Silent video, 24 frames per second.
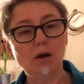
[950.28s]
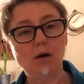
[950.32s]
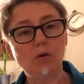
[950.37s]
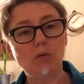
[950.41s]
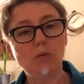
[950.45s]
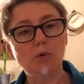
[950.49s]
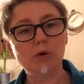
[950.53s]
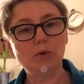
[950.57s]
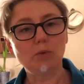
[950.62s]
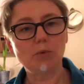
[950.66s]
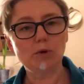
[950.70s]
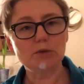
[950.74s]

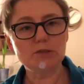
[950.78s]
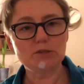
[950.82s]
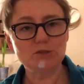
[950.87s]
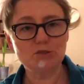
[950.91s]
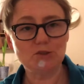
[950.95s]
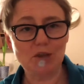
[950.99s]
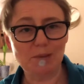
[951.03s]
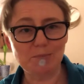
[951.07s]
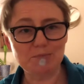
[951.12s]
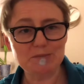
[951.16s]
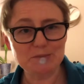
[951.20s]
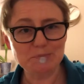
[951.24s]
What was
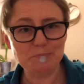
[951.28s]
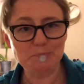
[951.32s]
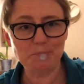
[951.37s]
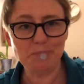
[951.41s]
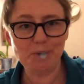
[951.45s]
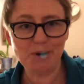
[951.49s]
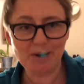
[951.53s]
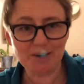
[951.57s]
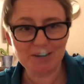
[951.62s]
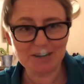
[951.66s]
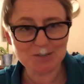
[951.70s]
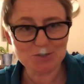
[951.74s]
Jim's
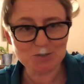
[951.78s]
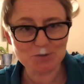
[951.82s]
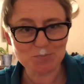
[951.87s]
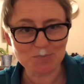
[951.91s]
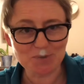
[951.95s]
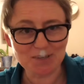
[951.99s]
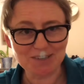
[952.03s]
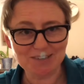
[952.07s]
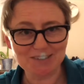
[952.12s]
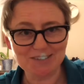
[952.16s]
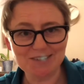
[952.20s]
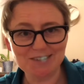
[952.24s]

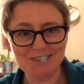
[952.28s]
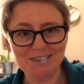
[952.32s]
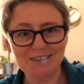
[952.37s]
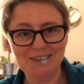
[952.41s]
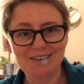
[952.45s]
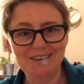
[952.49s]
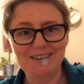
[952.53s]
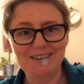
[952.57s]
punishment?